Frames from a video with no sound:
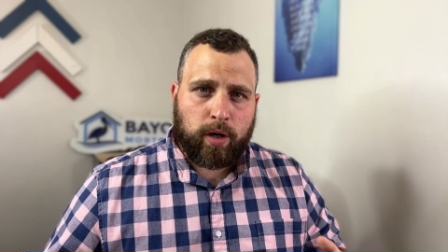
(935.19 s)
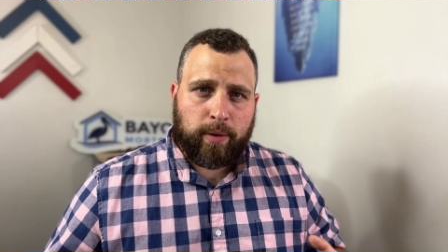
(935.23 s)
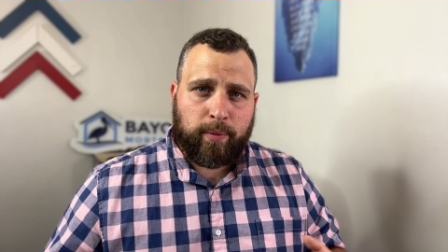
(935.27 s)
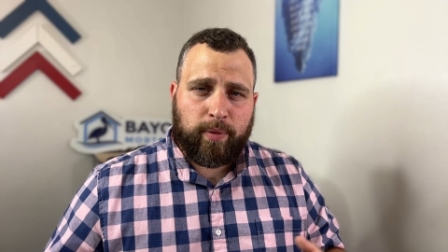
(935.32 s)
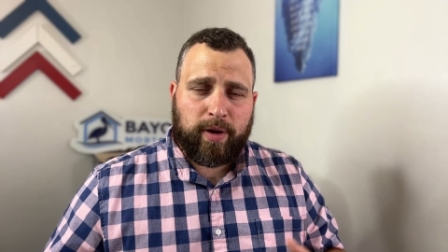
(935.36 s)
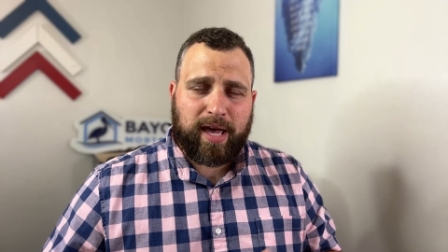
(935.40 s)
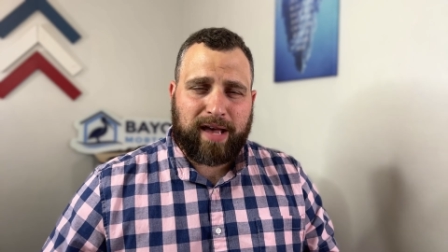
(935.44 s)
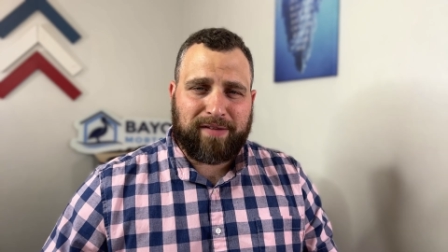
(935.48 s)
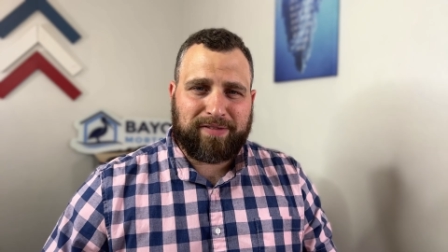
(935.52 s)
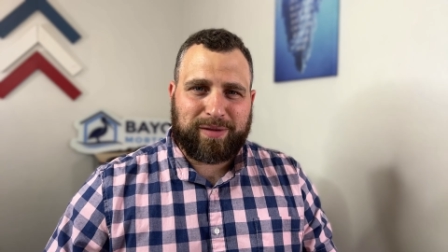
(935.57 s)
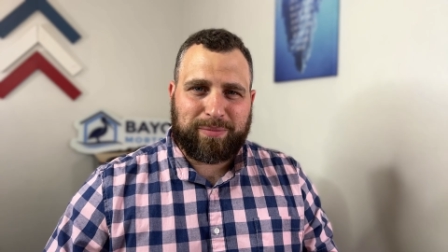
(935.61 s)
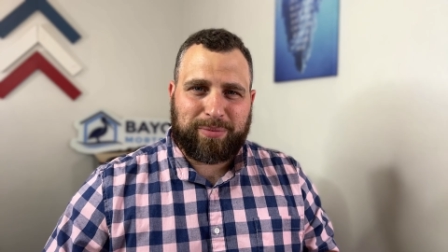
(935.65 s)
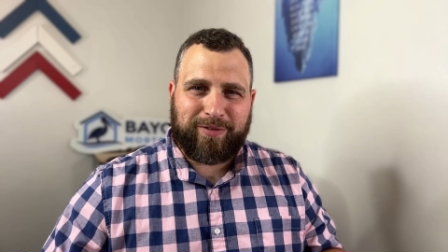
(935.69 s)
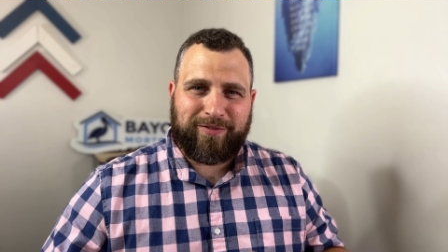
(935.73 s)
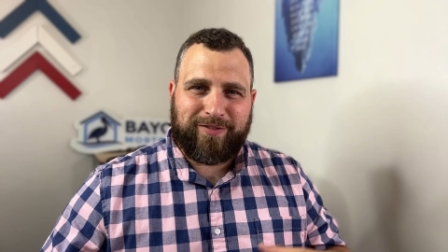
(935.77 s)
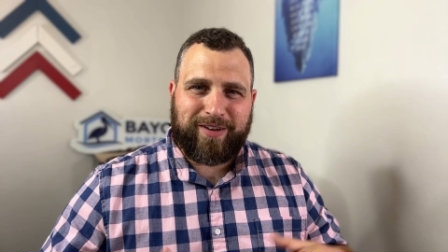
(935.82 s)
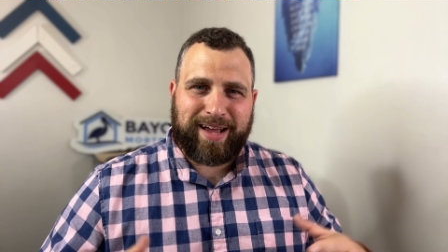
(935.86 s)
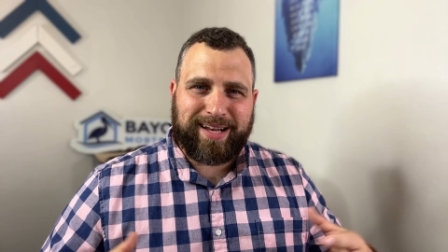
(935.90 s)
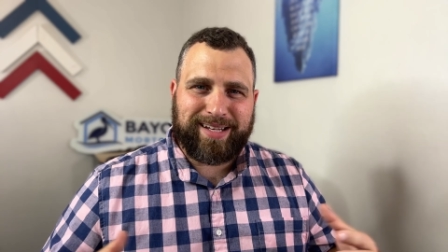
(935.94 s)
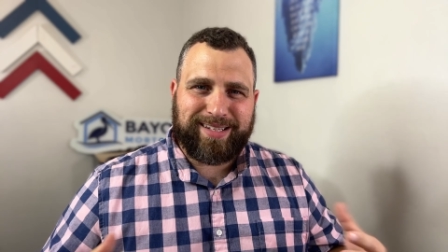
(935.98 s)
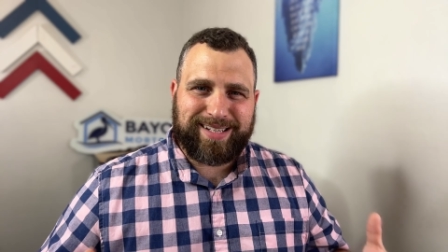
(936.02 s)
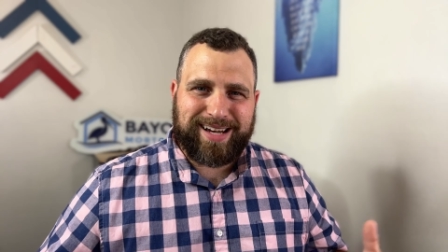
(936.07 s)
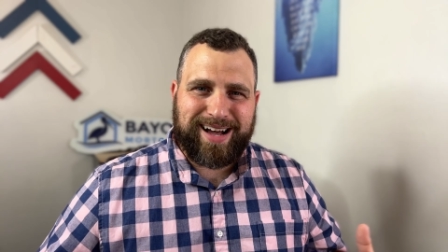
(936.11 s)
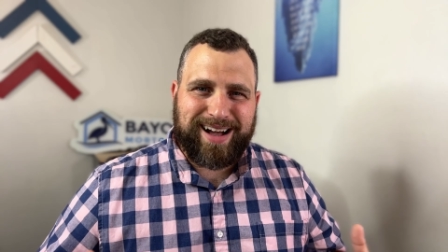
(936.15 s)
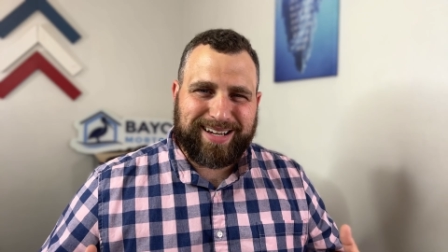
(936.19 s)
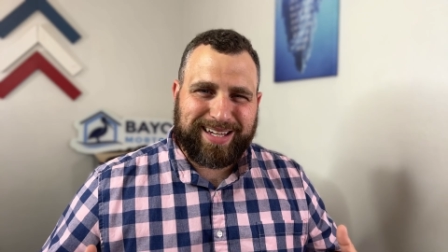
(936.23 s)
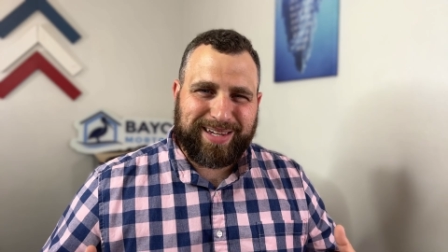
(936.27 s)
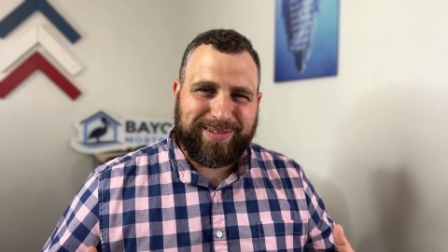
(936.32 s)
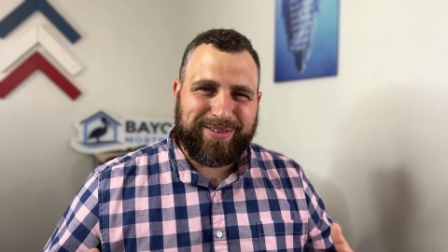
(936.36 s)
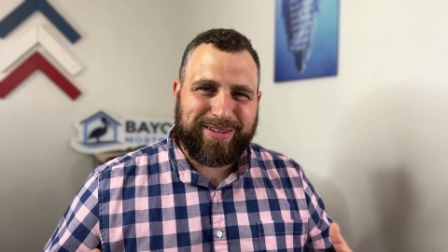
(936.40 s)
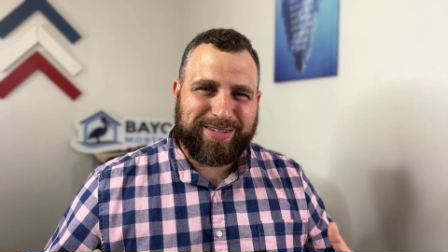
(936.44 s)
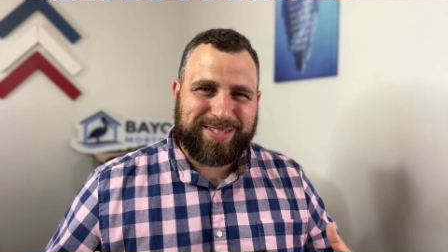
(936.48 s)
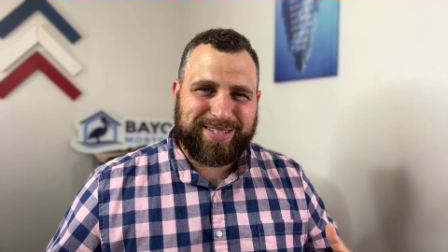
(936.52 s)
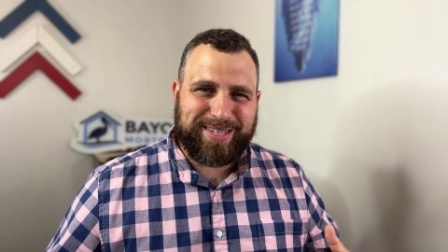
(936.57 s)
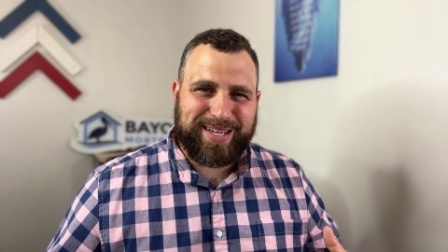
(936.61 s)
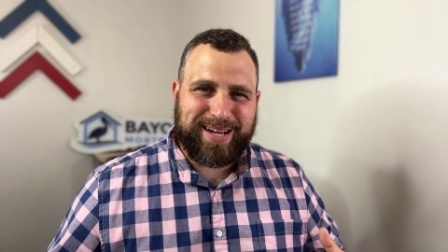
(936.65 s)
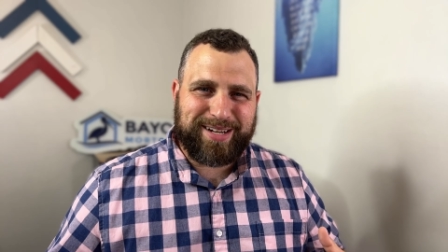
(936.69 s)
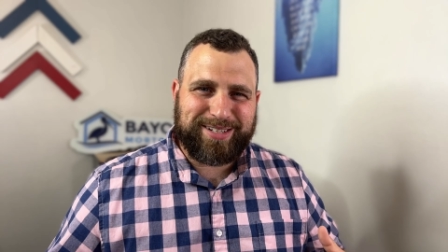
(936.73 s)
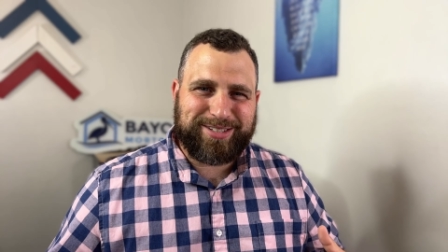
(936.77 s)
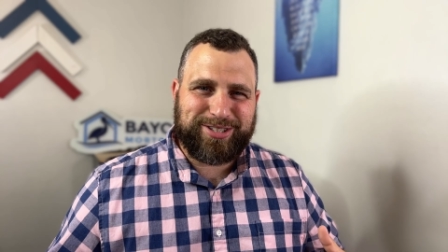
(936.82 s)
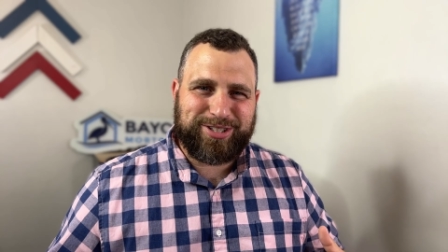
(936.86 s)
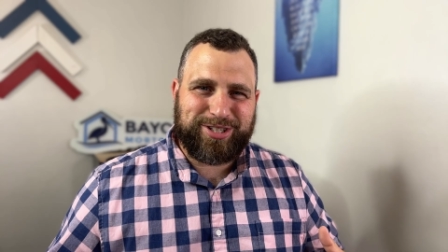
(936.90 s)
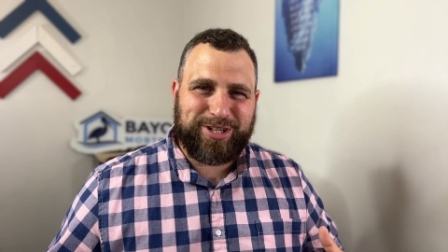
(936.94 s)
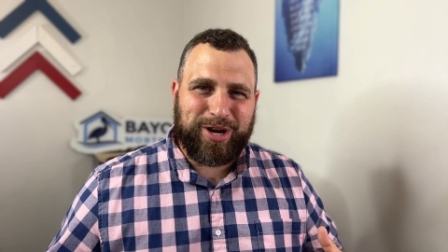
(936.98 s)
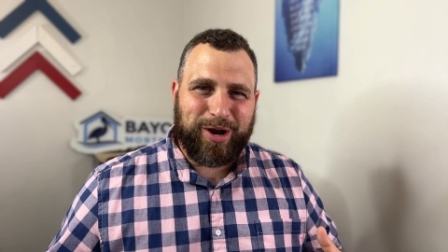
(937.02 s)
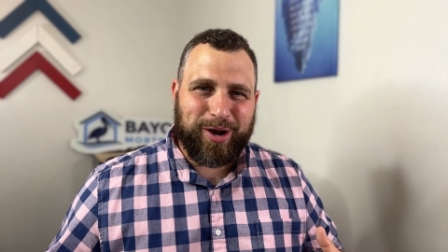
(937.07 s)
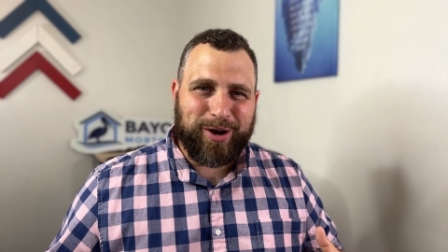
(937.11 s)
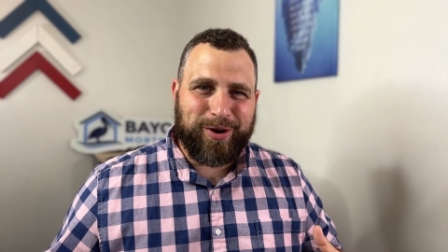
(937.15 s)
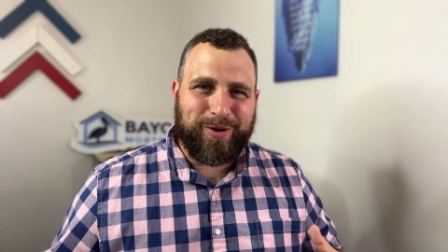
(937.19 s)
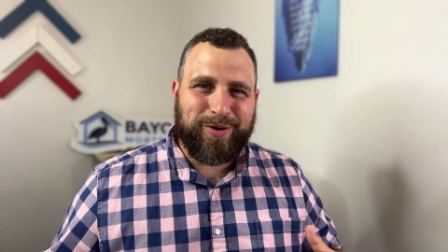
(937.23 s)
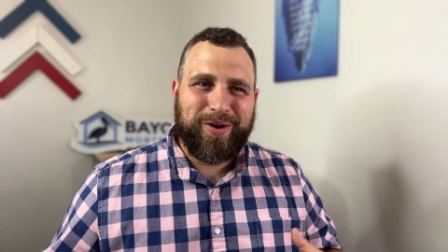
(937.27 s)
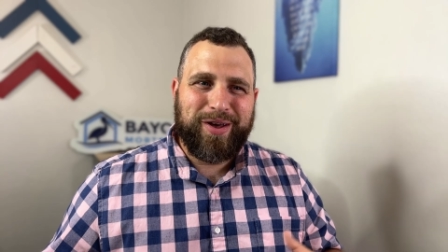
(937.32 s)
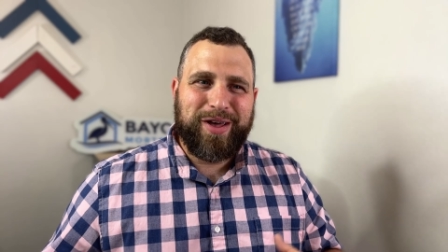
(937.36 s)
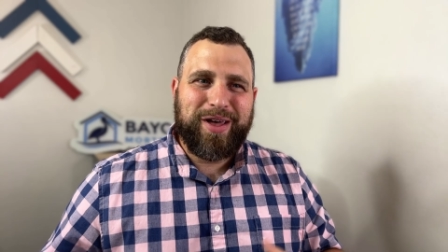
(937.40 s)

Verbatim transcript: We have to provide documents that show